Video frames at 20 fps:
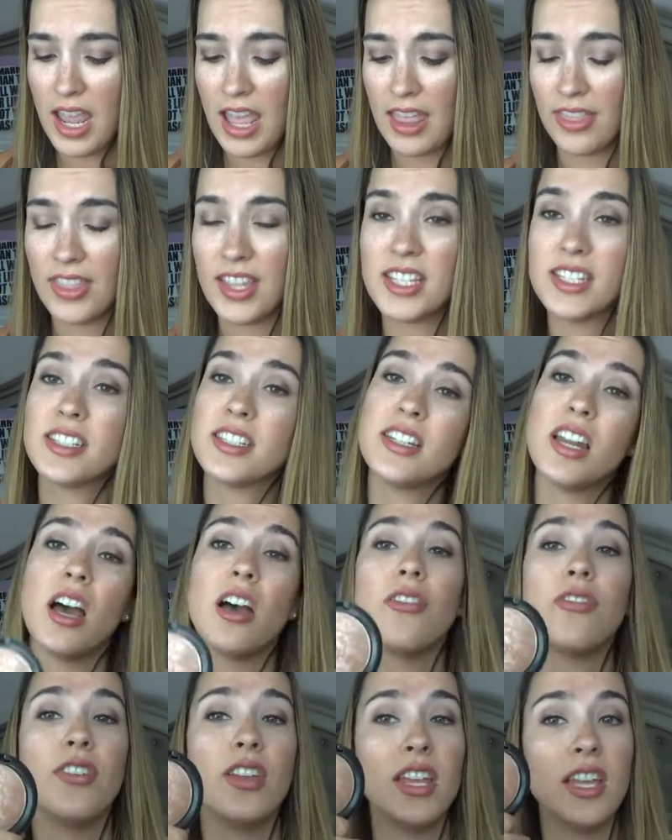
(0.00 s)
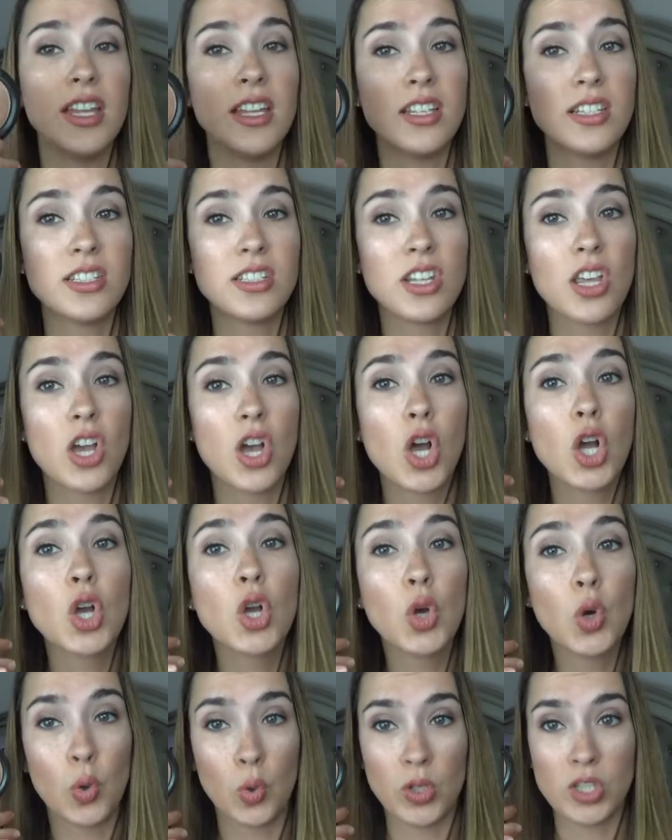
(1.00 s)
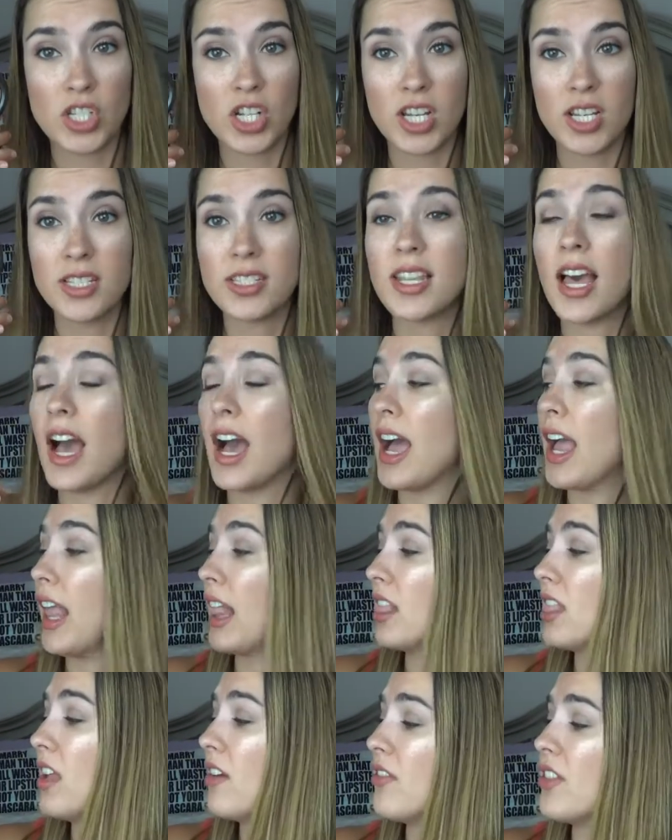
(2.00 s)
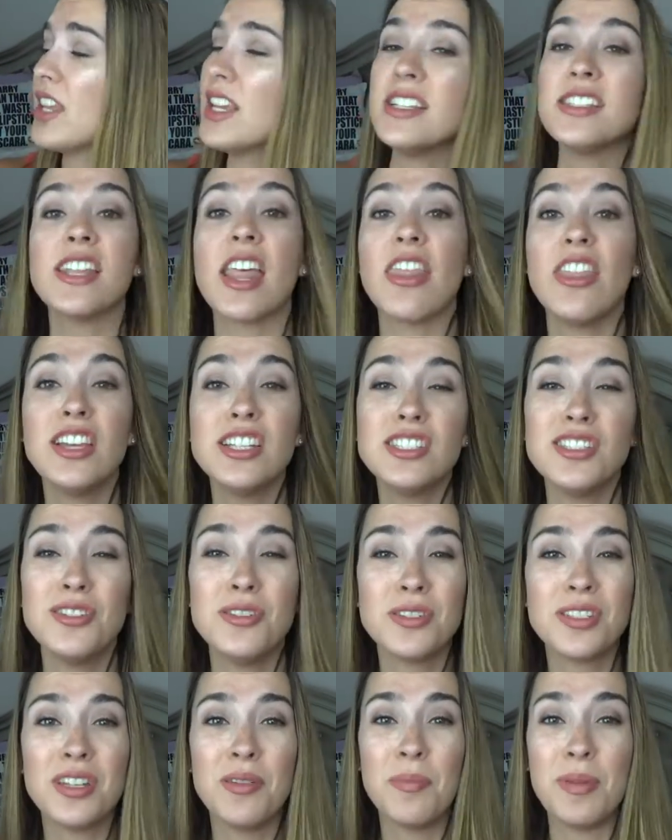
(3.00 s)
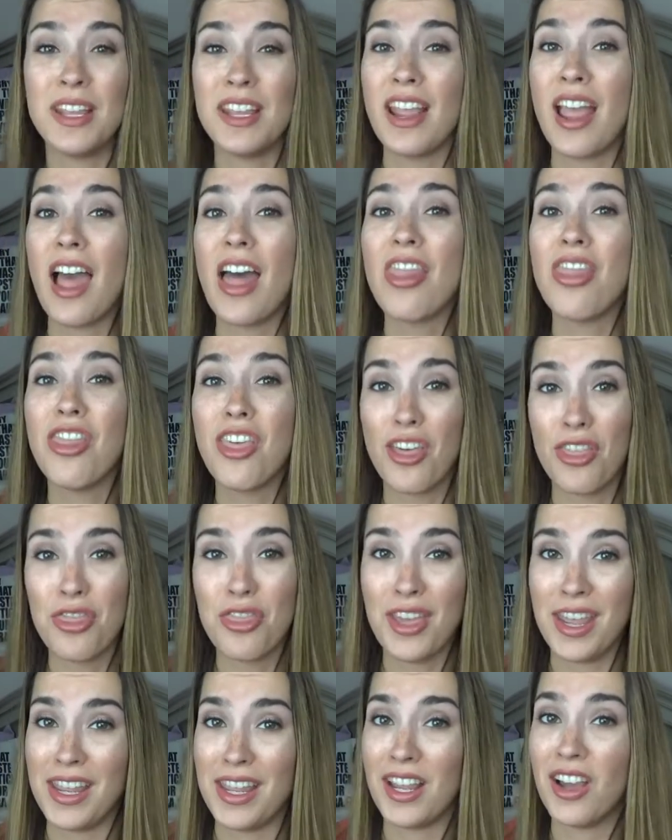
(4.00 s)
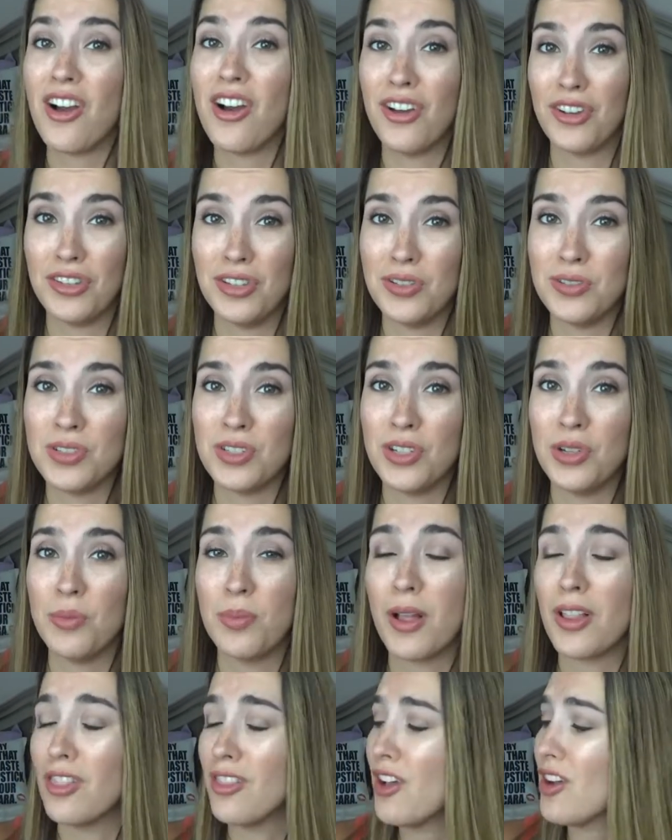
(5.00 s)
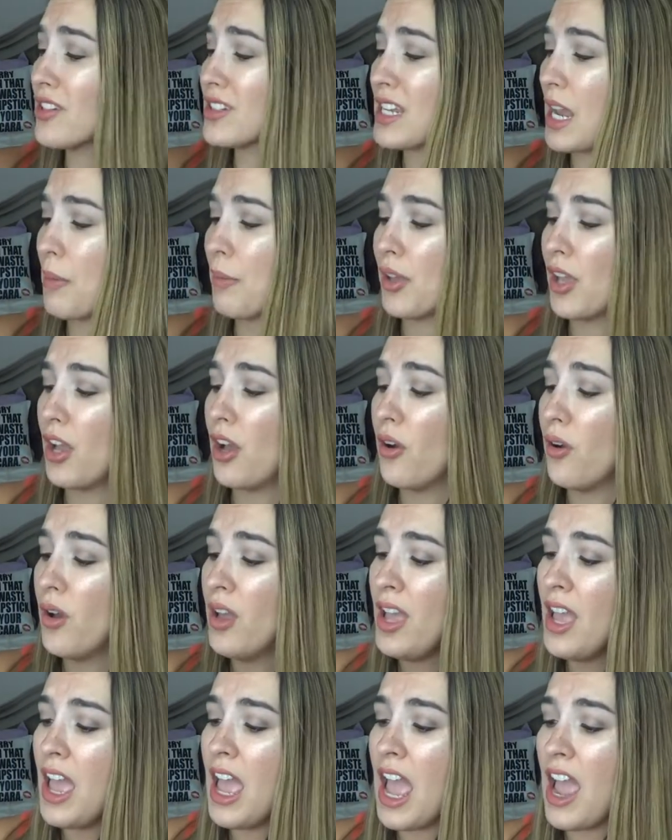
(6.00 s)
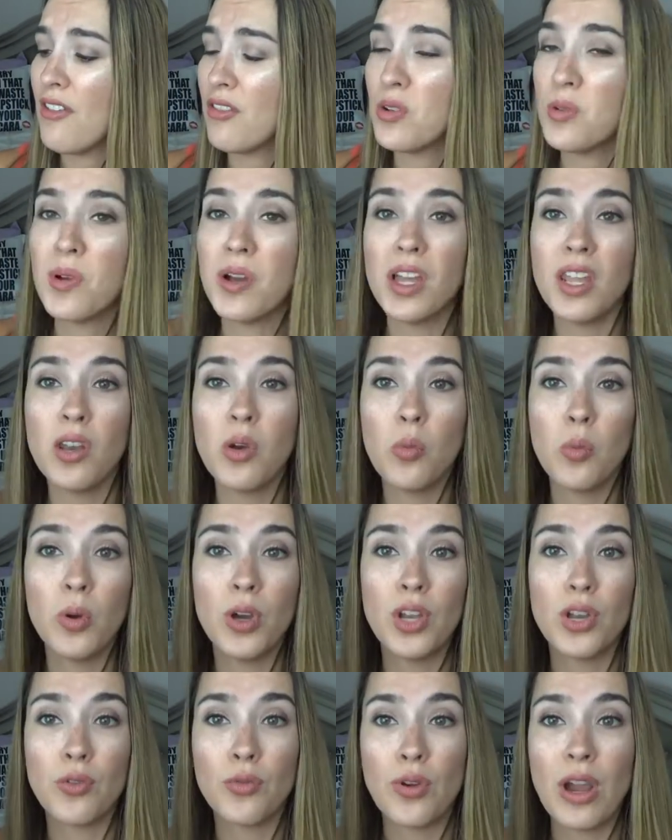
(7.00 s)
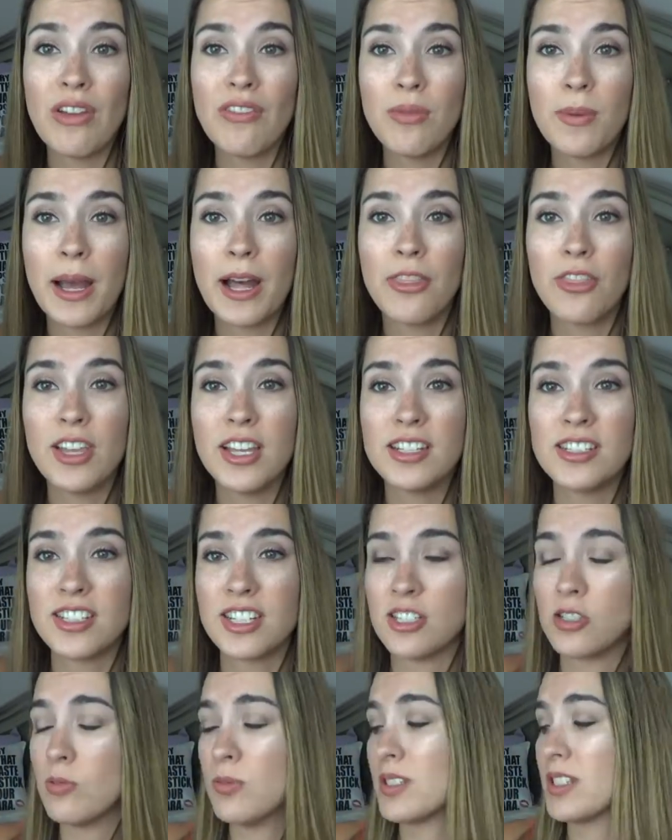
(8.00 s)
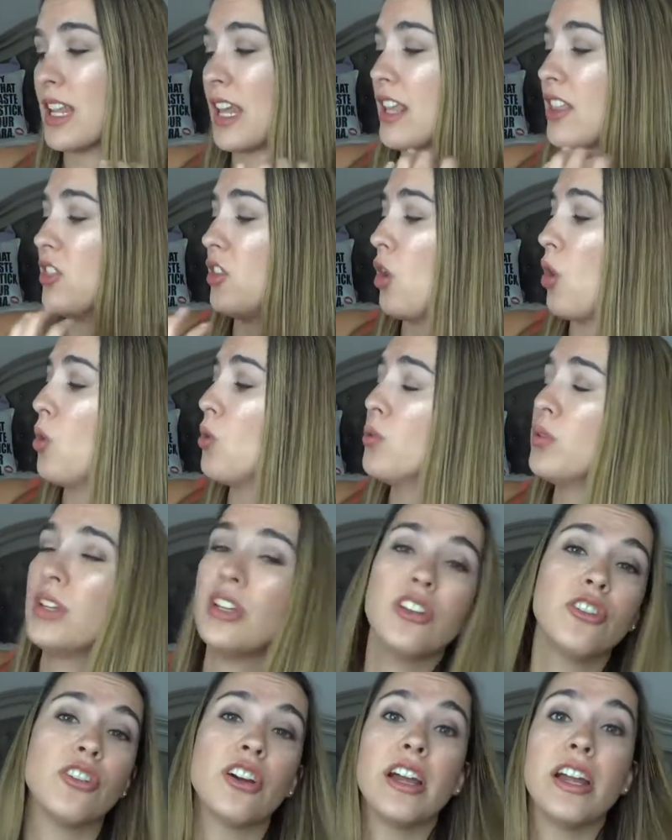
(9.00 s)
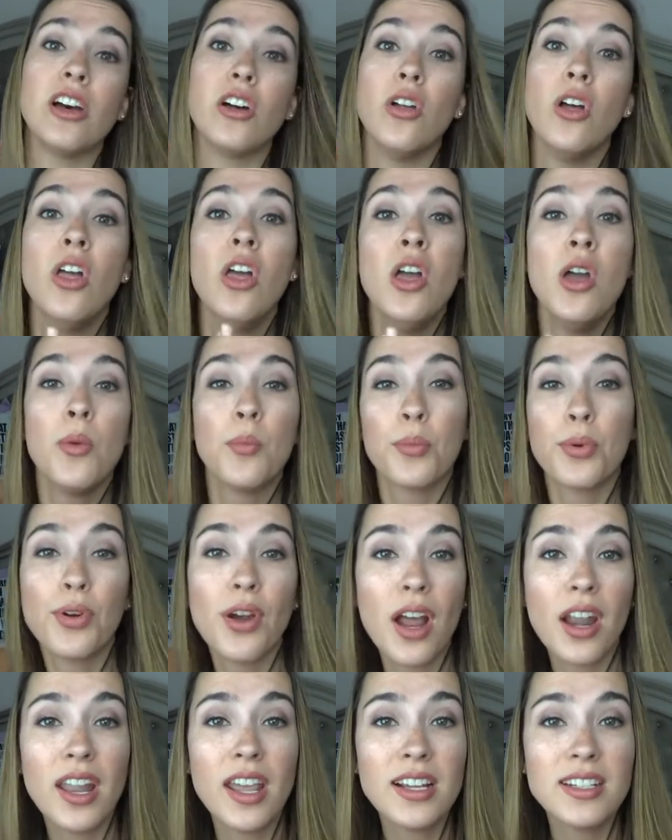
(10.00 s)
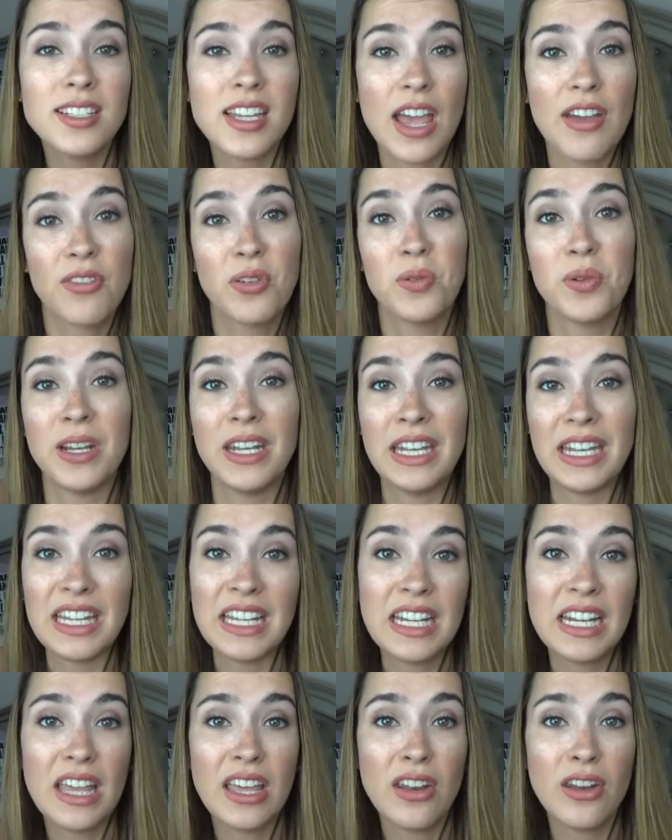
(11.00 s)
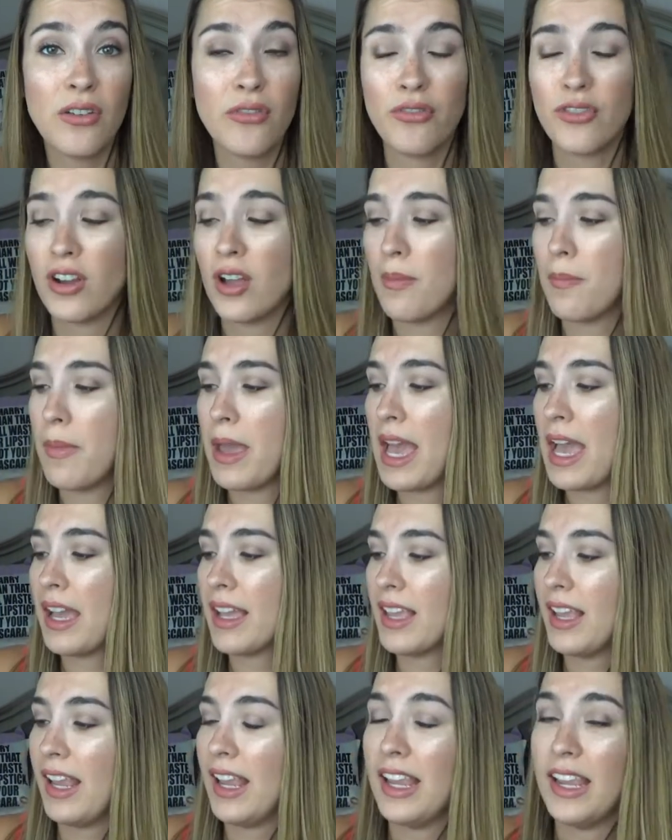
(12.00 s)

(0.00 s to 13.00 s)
And this stuff is gorgeous. I love this. This used to be the thing on YouTube a long time ago. Everyone would rave about this. This was like the holy grail product everyone needed from MAC.